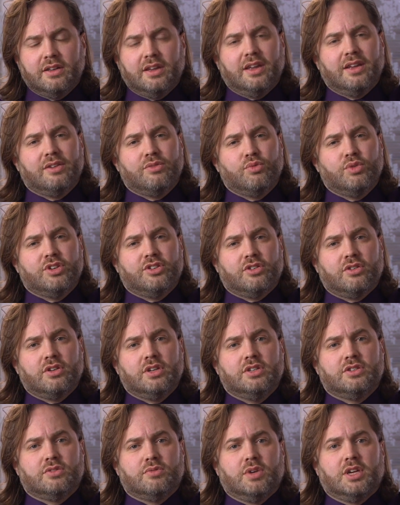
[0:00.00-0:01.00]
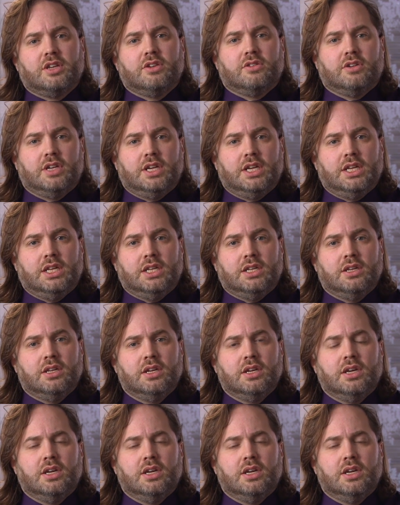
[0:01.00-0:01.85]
and returning to regular eating.